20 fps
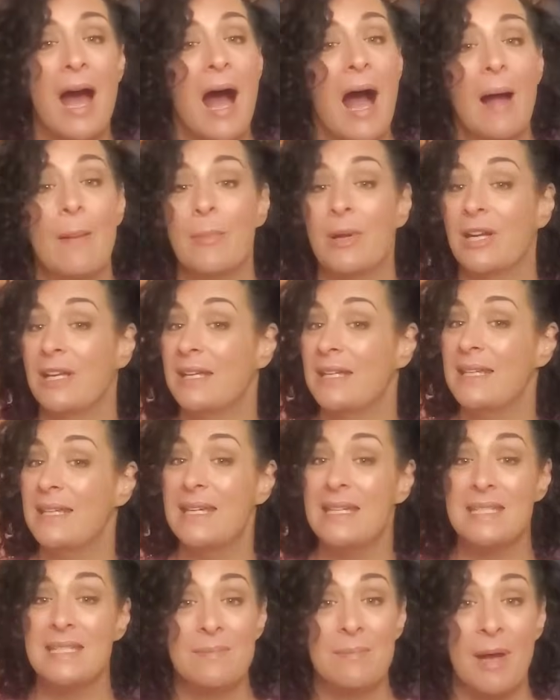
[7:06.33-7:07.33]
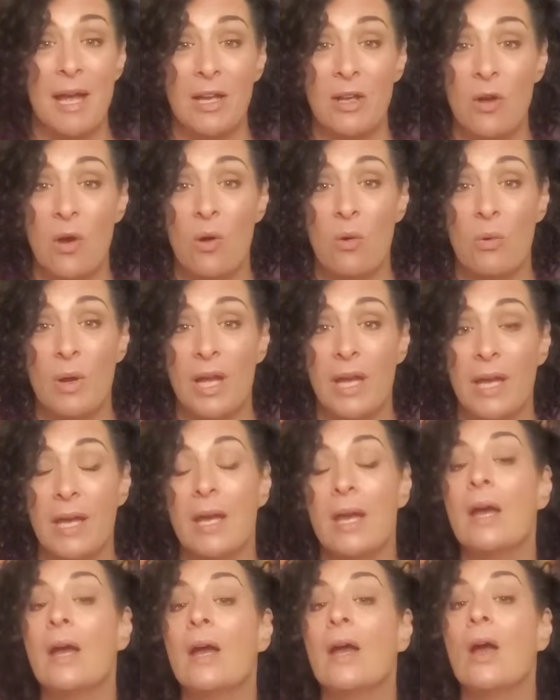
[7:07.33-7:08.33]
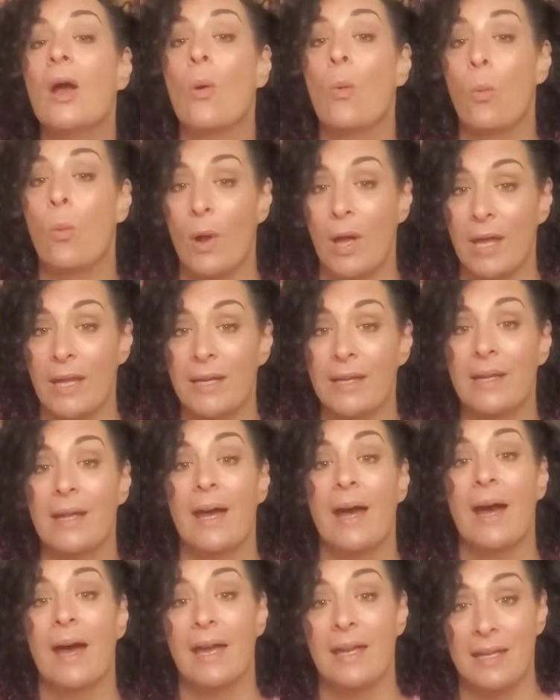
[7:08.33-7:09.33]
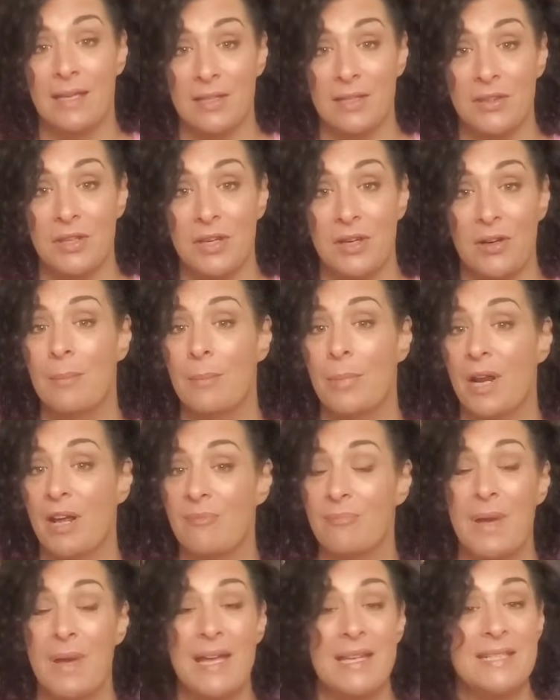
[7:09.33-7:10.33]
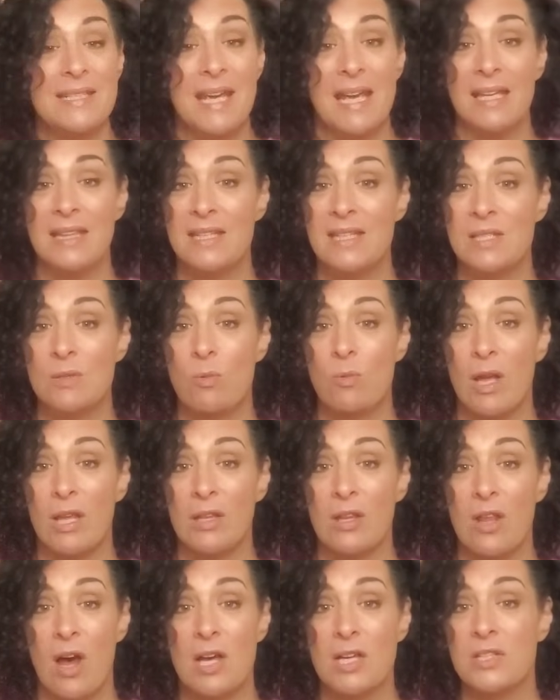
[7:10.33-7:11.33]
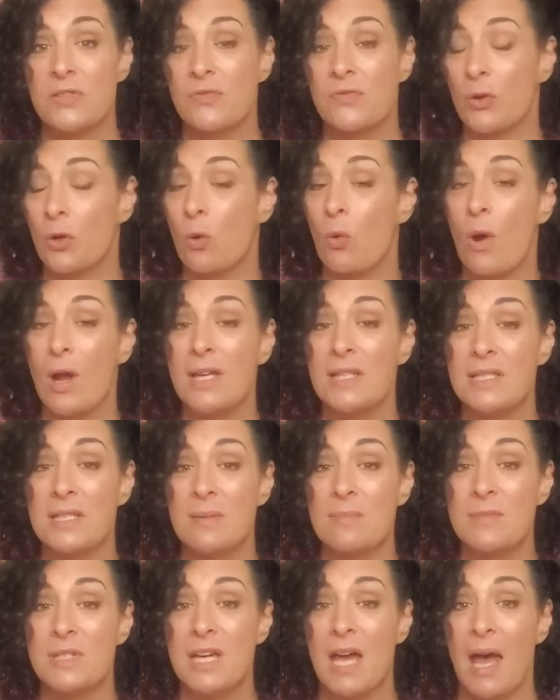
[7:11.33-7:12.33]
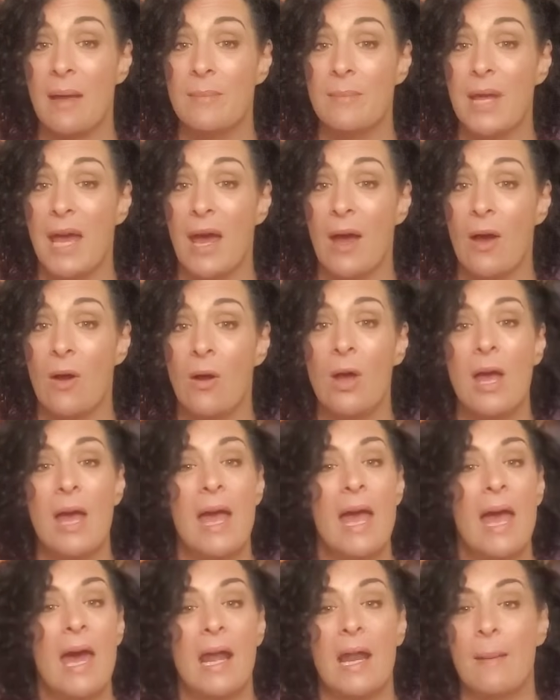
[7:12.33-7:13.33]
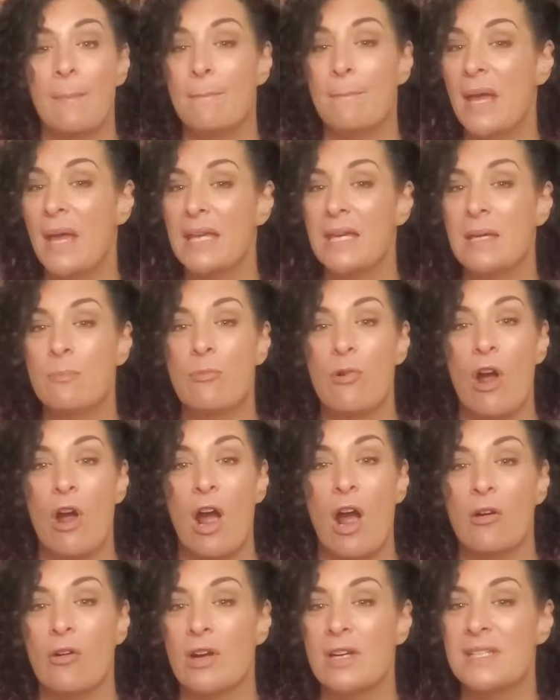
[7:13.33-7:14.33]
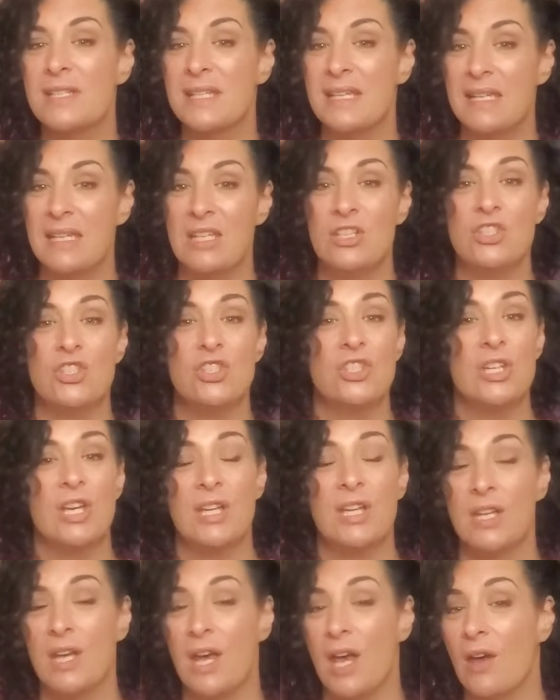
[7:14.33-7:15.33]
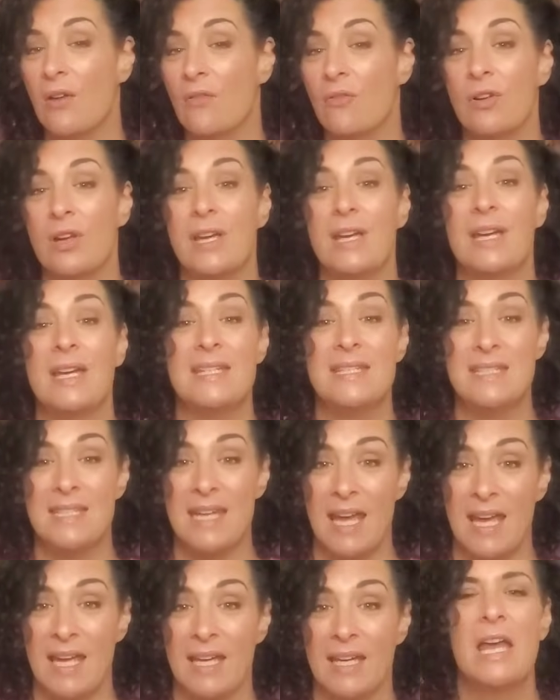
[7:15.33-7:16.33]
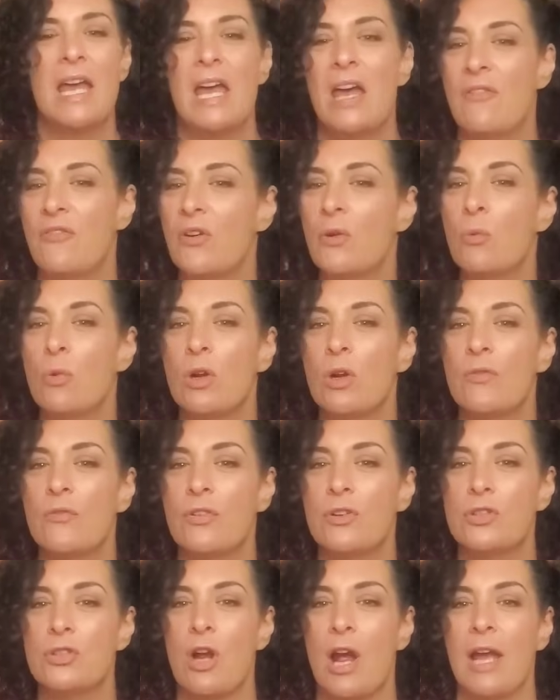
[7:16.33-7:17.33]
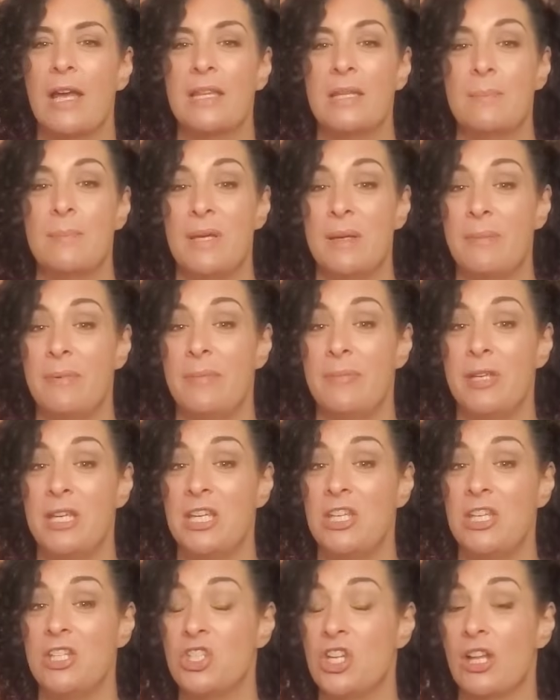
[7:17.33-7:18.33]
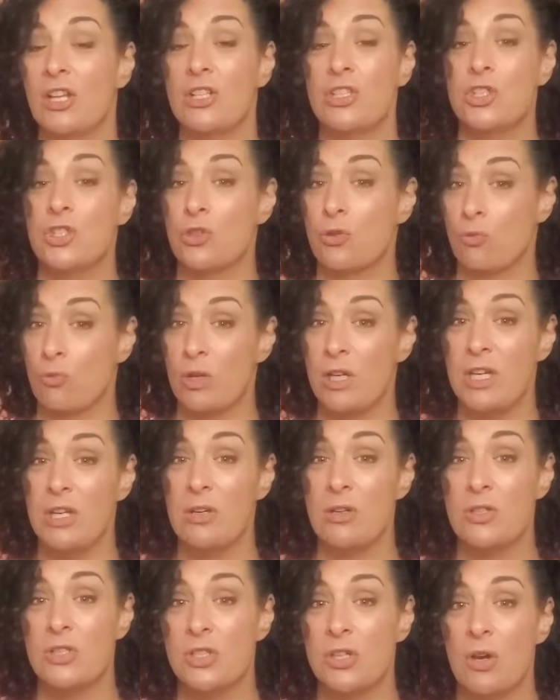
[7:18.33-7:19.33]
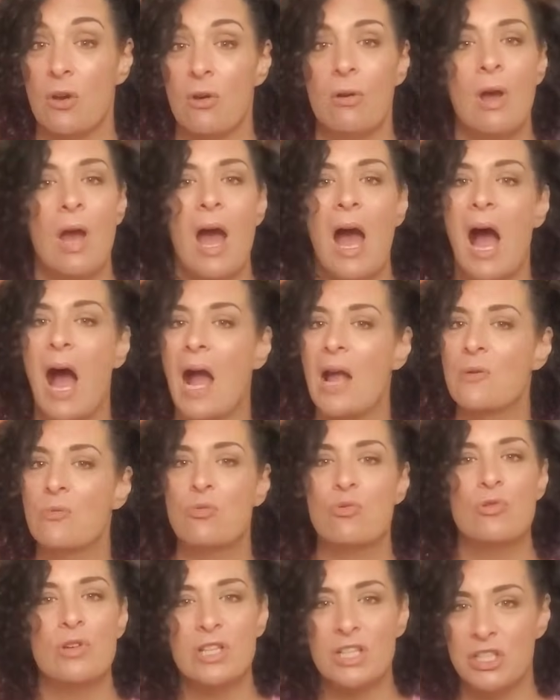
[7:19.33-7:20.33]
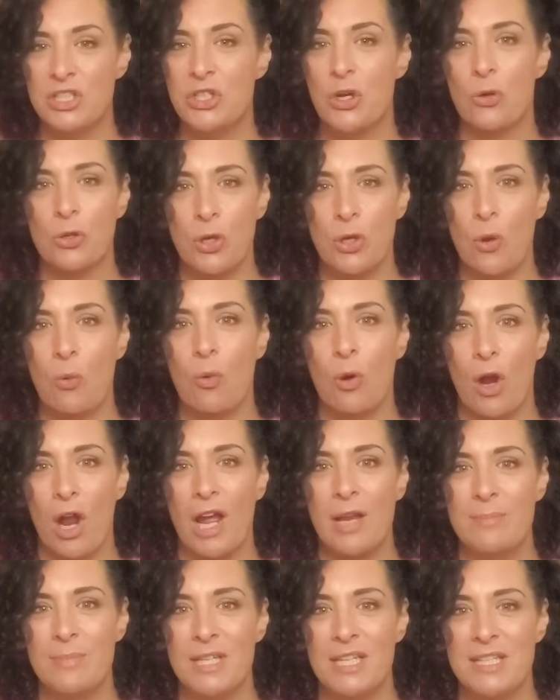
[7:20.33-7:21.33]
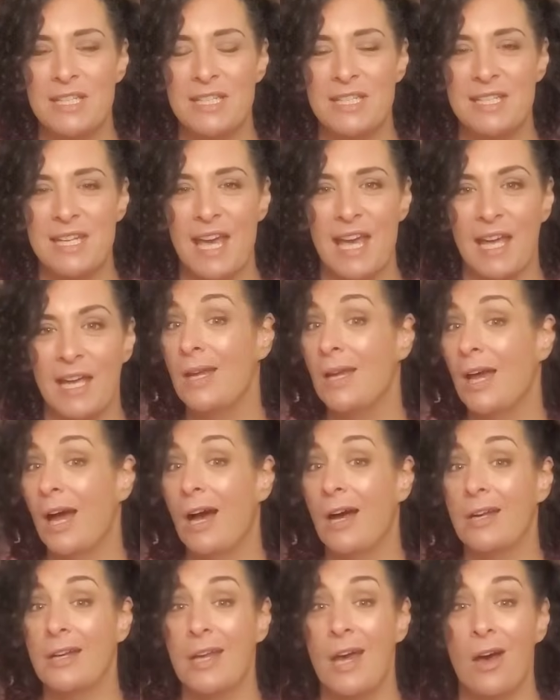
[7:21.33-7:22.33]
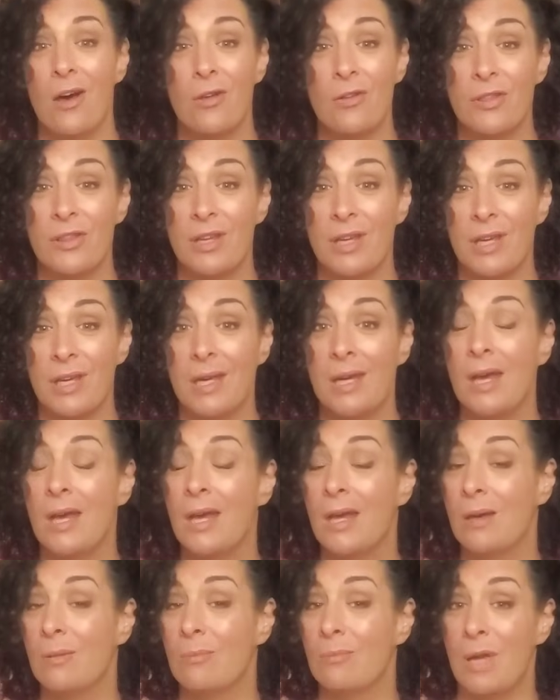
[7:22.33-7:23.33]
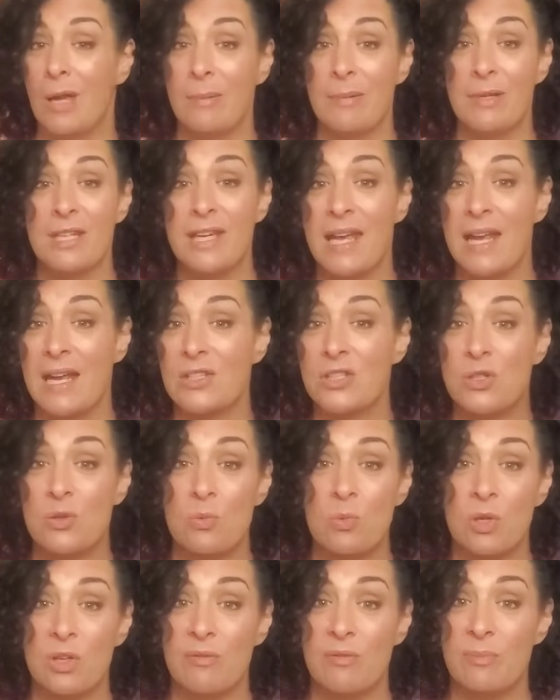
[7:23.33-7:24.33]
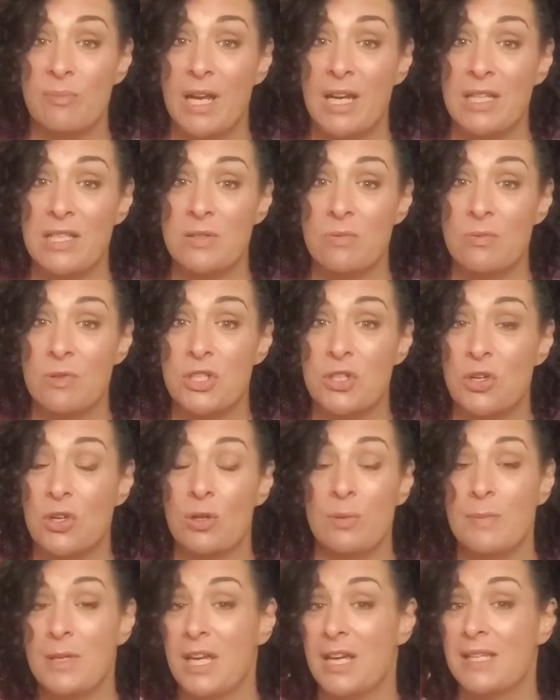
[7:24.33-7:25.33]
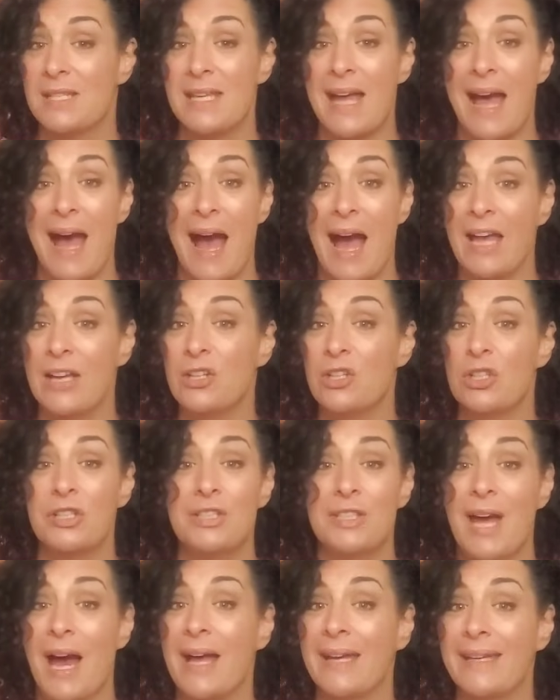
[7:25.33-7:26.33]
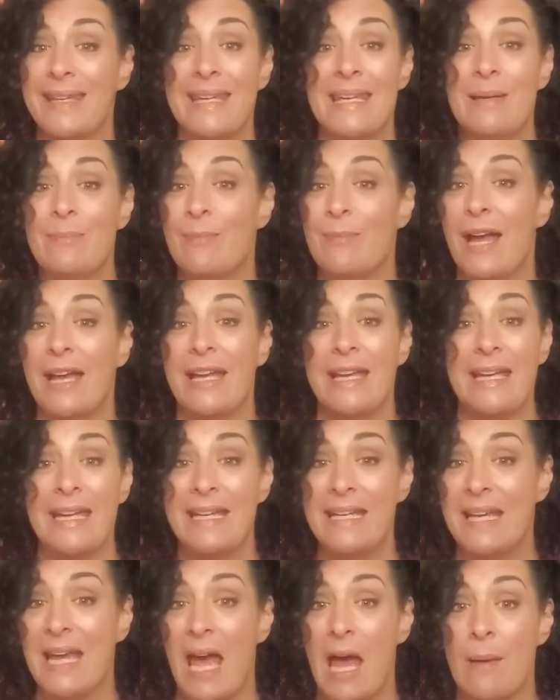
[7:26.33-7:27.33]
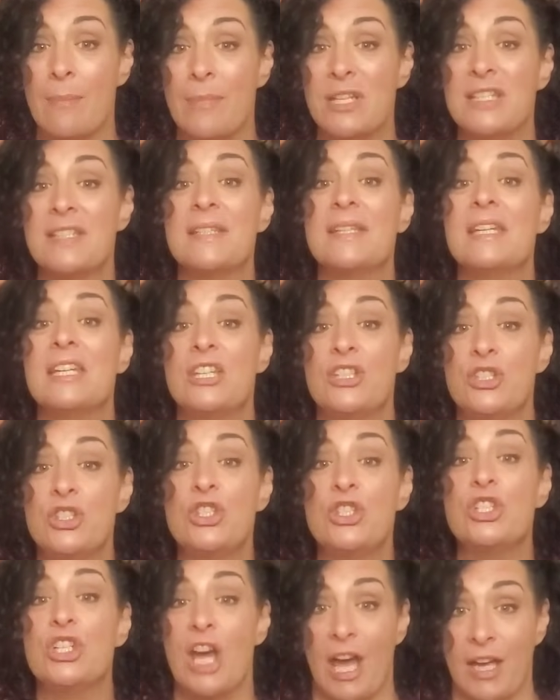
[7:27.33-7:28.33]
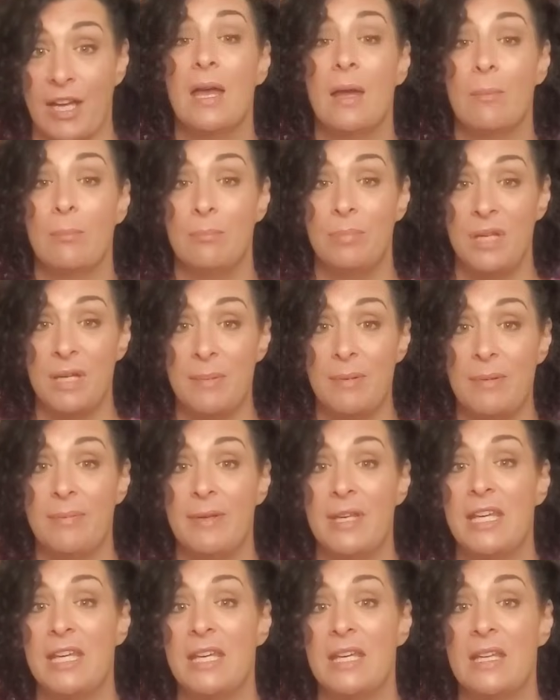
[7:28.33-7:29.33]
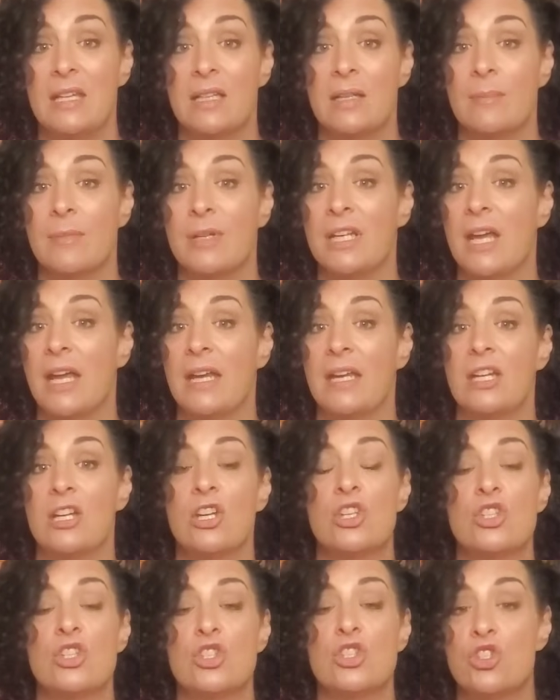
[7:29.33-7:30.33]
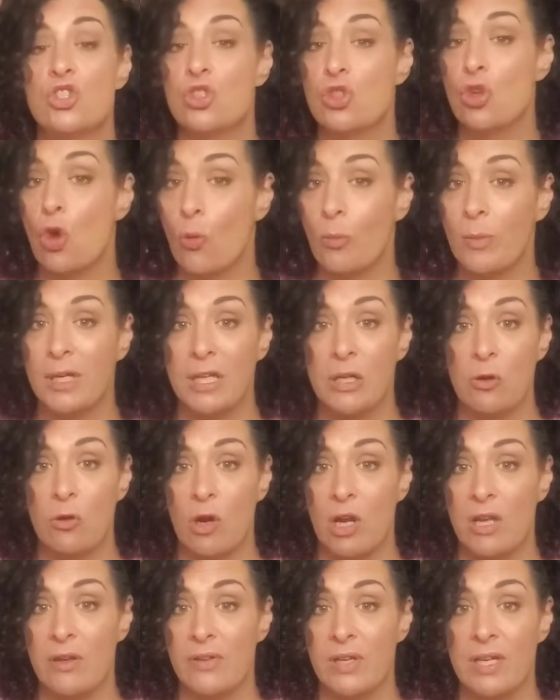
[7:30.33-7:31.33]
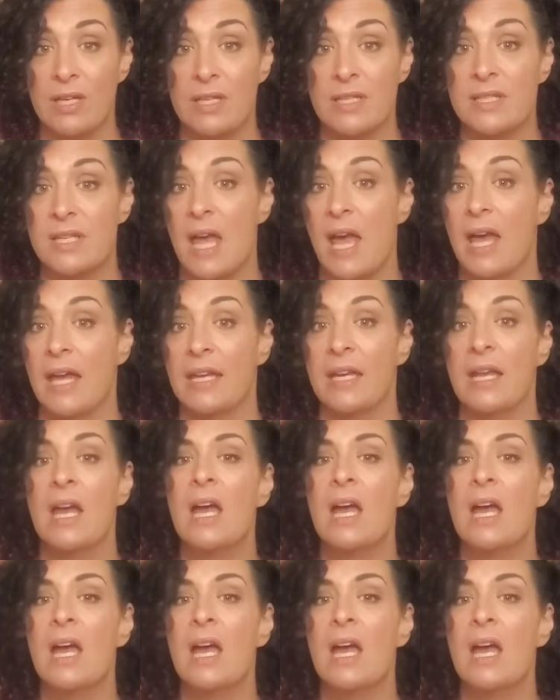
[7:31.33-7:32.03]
I'm gonna get to my goal weight when I get there. But I've maintained this weight loss for quite some time now, and I'm making progress each and every day. If it weren't for trying the BBBE challenge 3 years ago, I really don't know where I'd be today. Unhealthy, maybe the cancer would have made its return because I could not keep my eating habits in check. BBBE eliminated so many cravings and